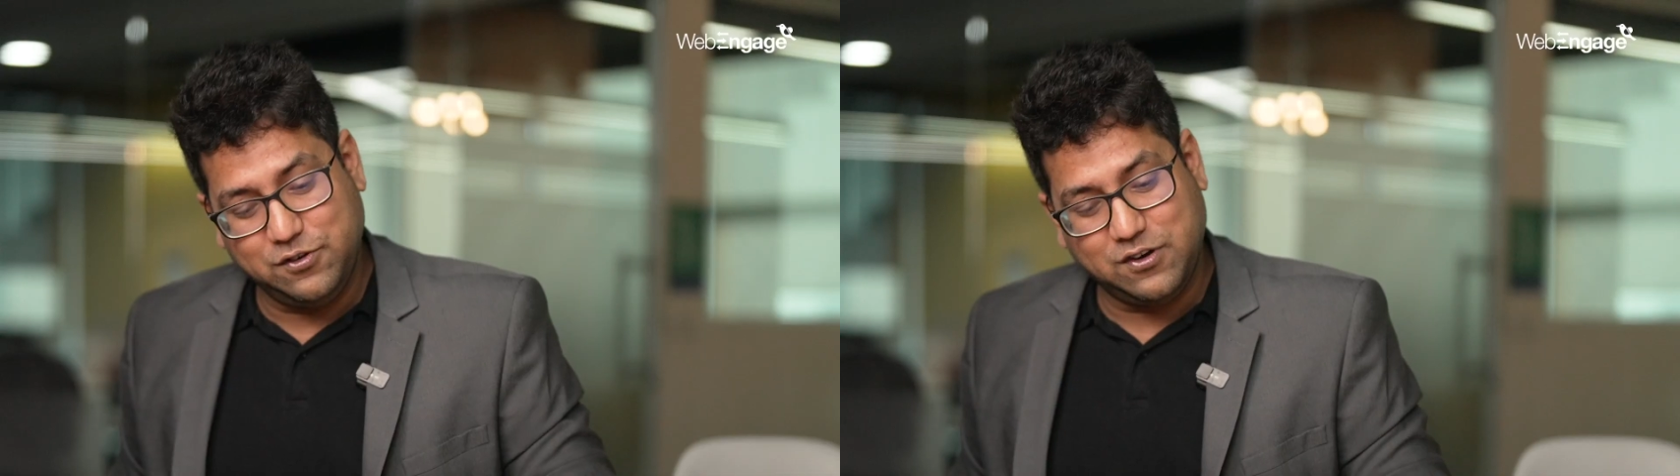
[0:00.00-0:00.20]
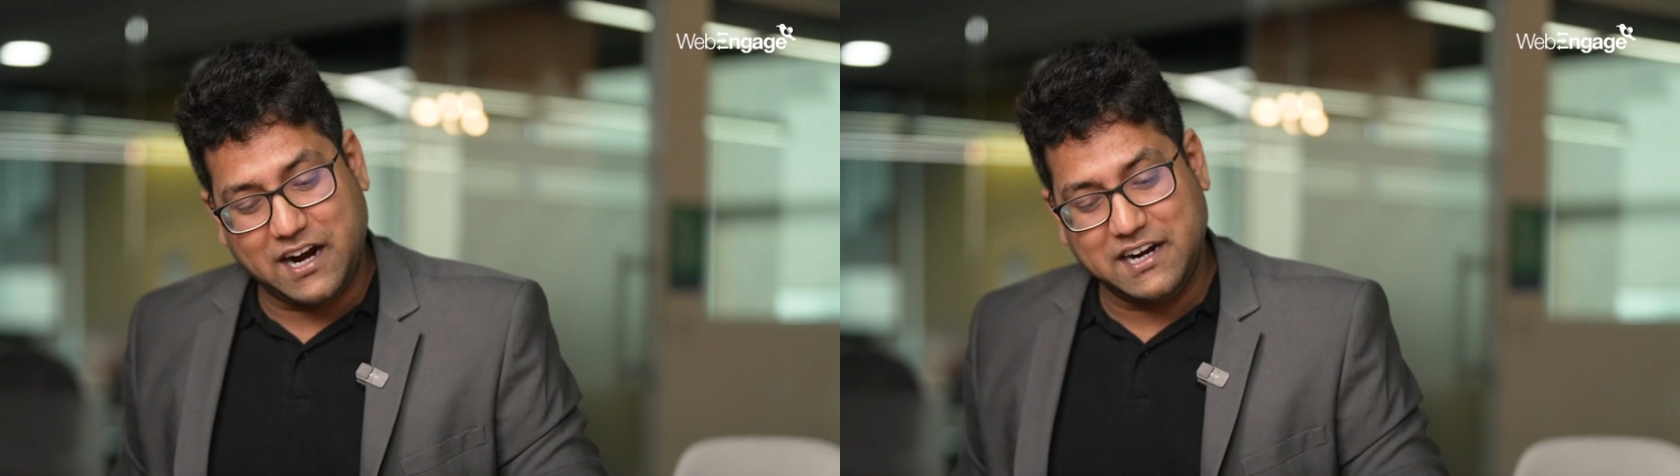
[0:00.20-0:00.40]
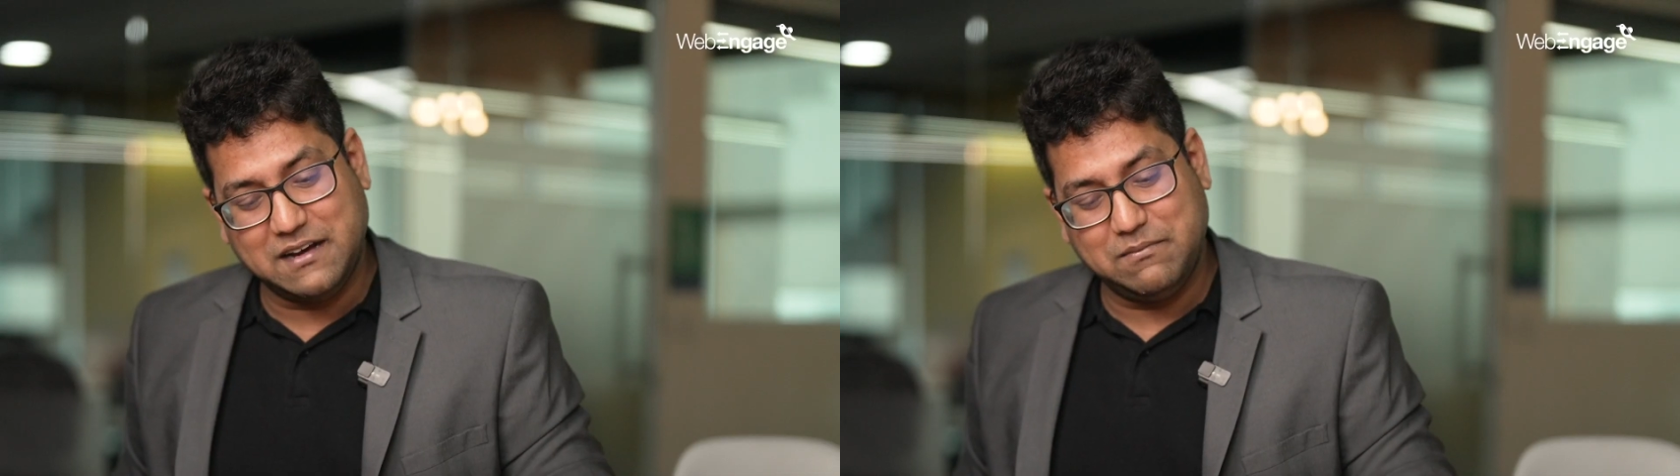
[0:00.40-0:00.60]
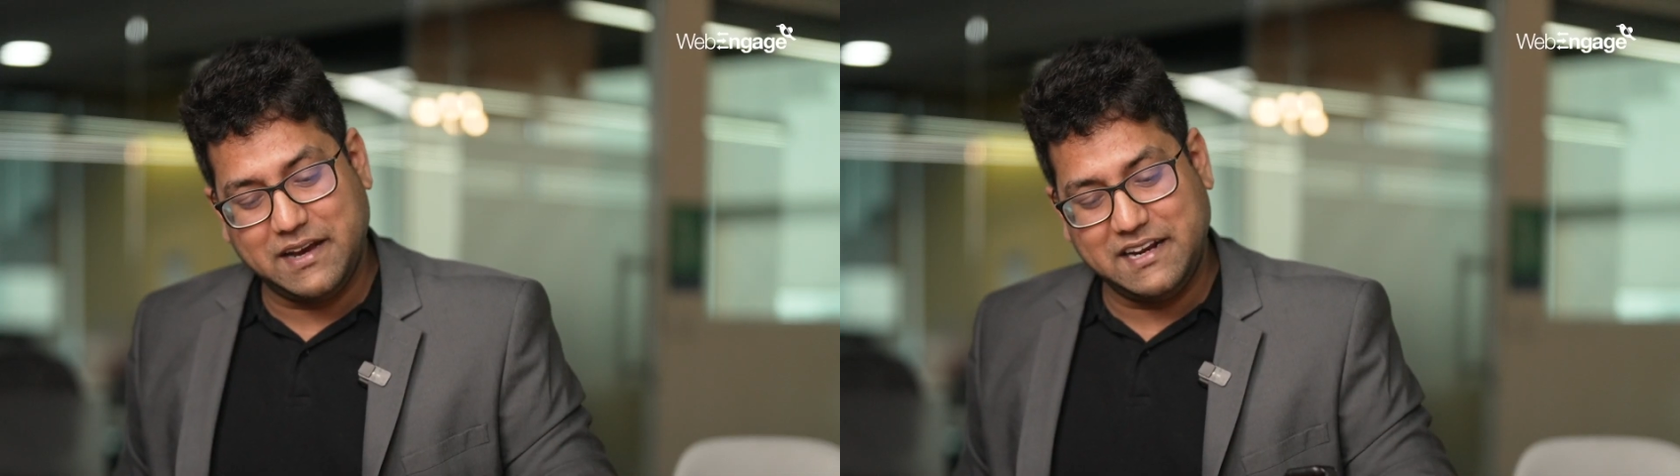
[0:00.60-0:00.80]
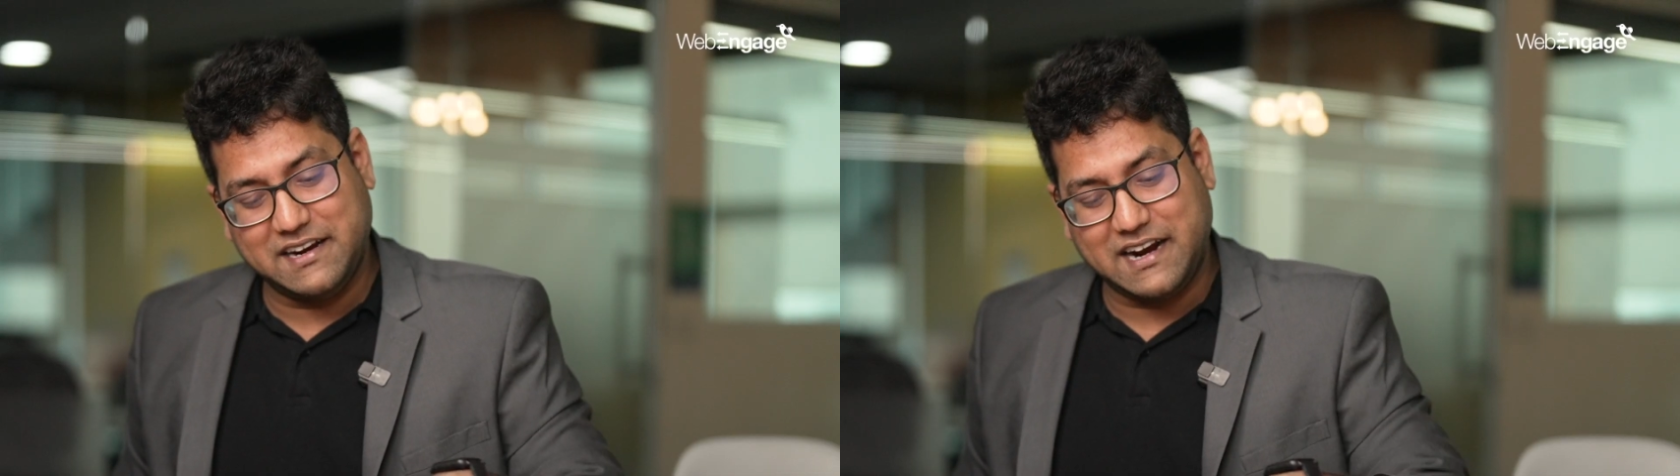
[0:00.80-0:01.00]
you can't
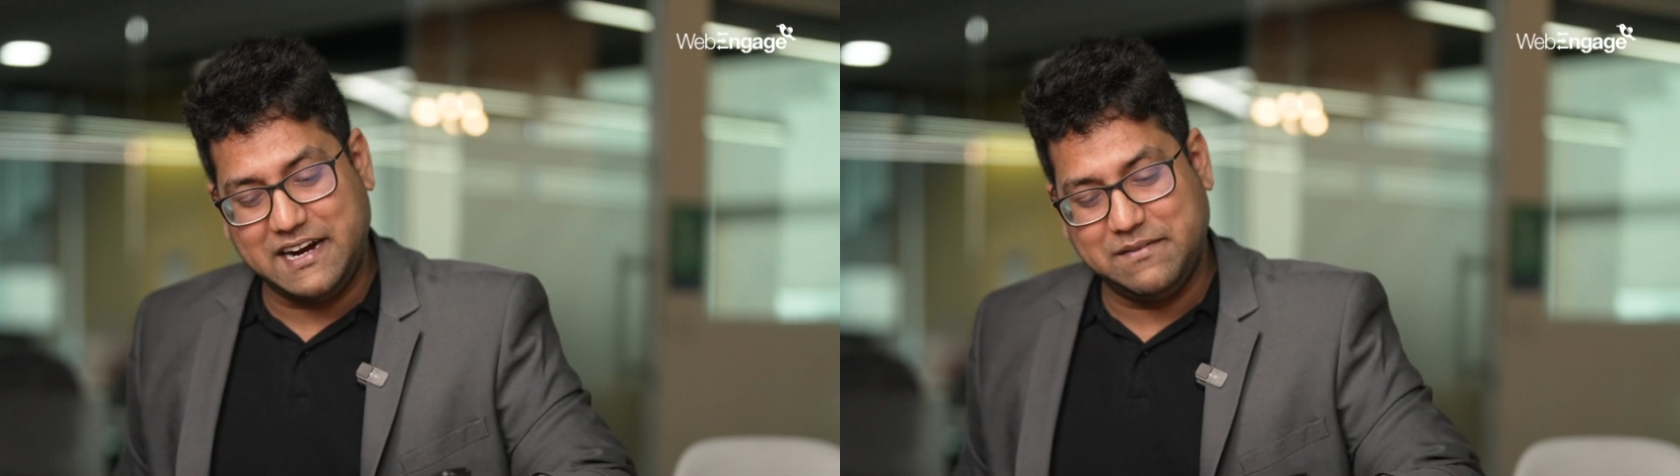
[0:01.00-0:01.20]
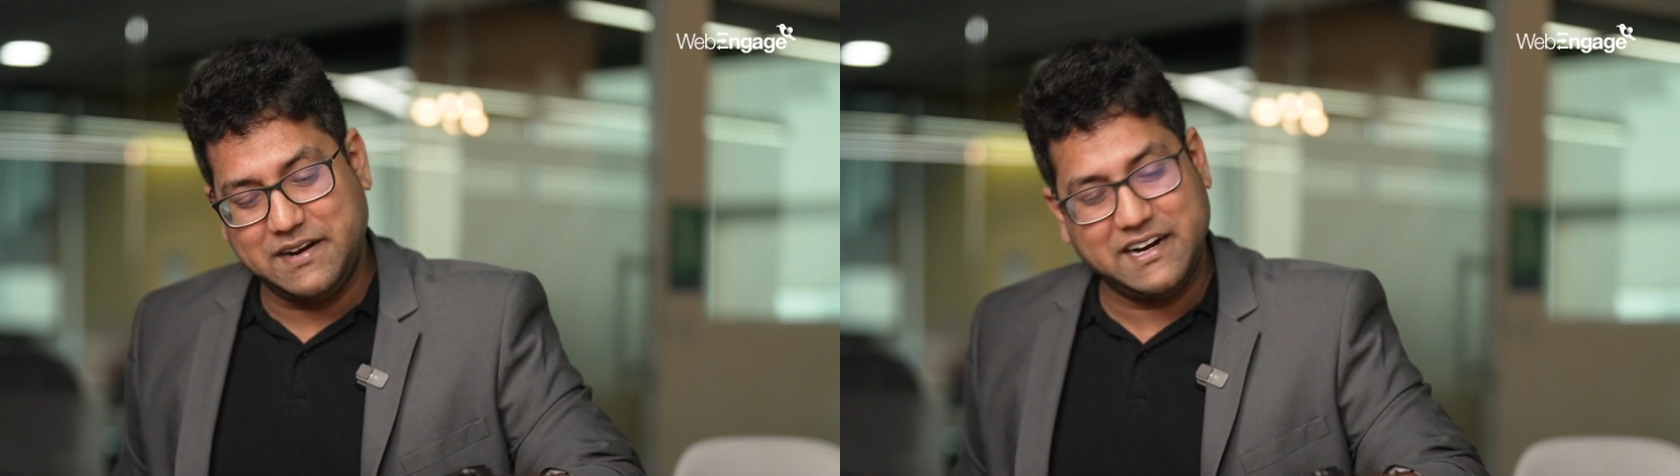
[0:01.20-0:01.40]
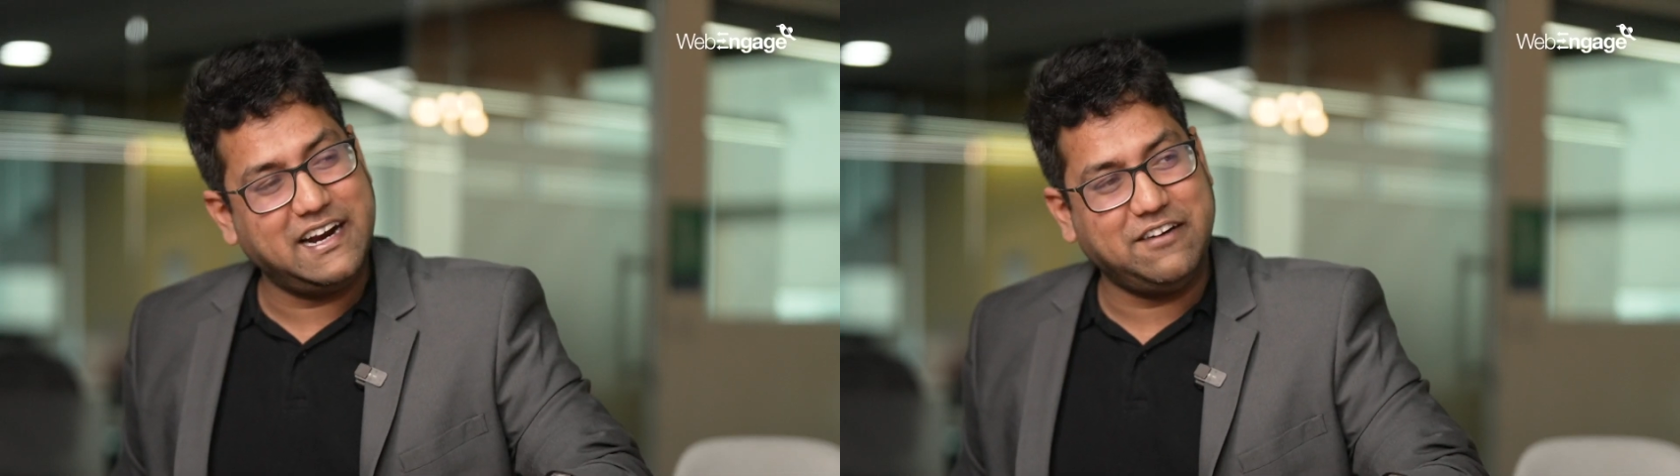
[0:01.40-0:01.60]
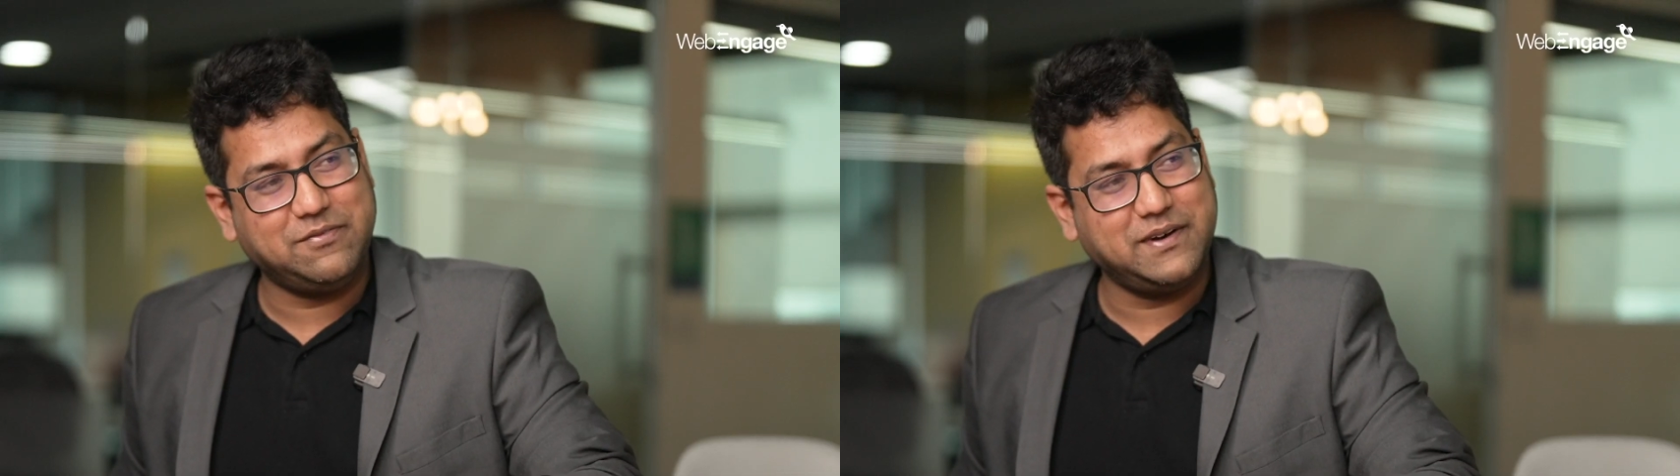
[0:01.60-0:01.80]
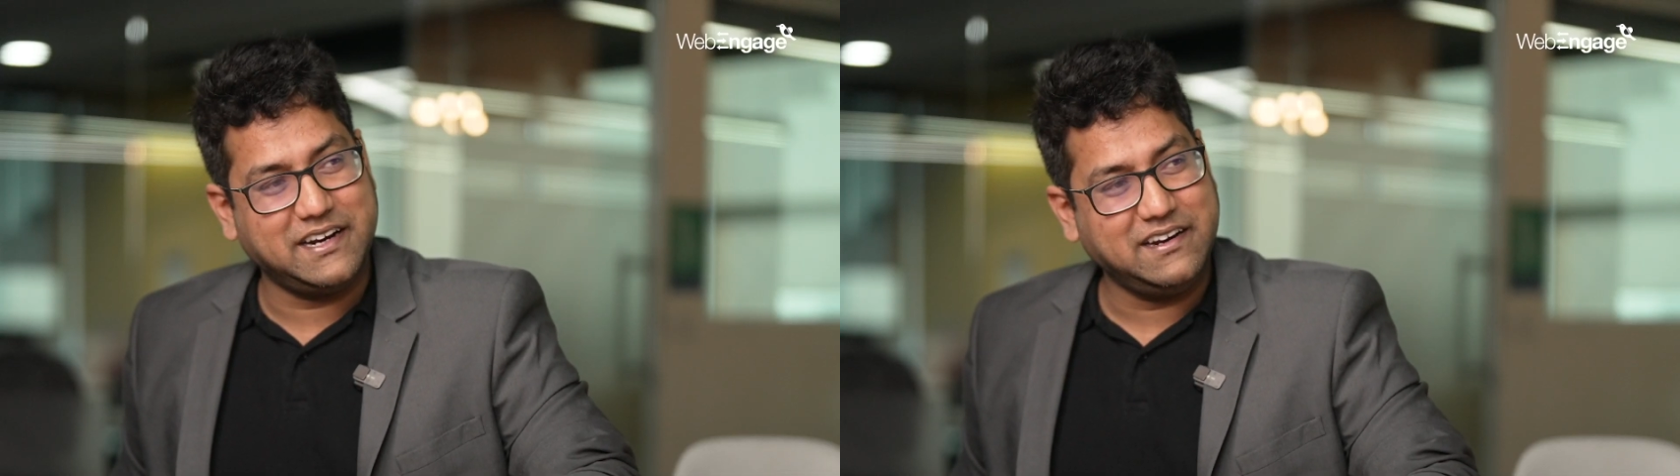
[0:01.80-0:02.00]
combine a right brain and
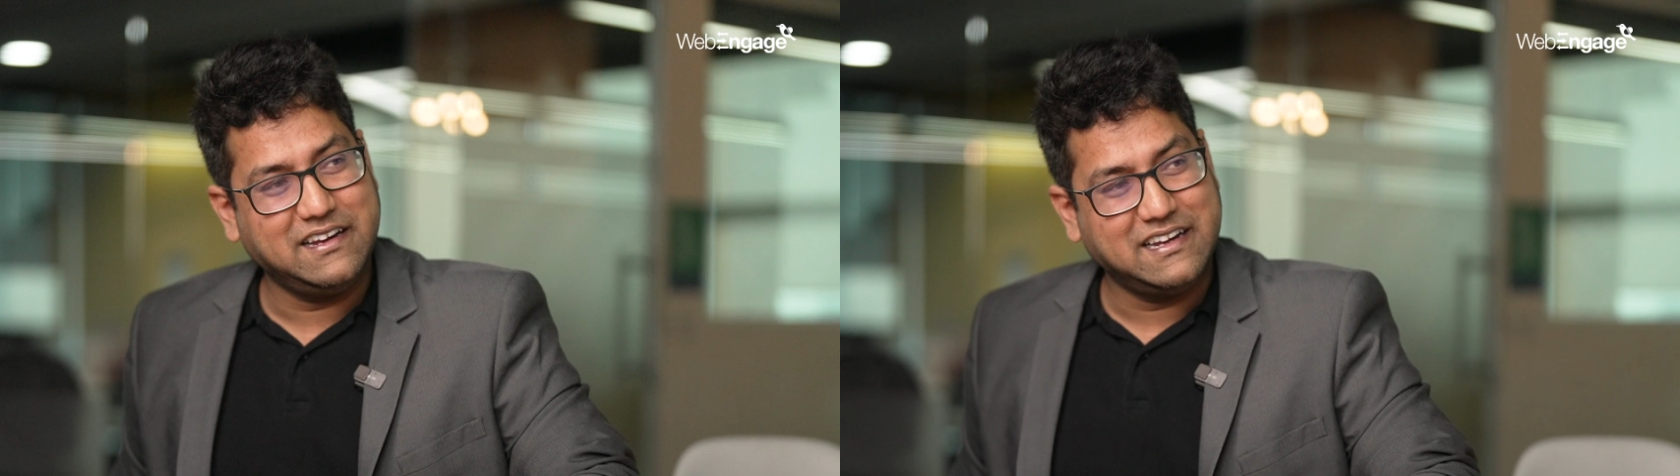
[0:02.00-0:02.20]
left brain,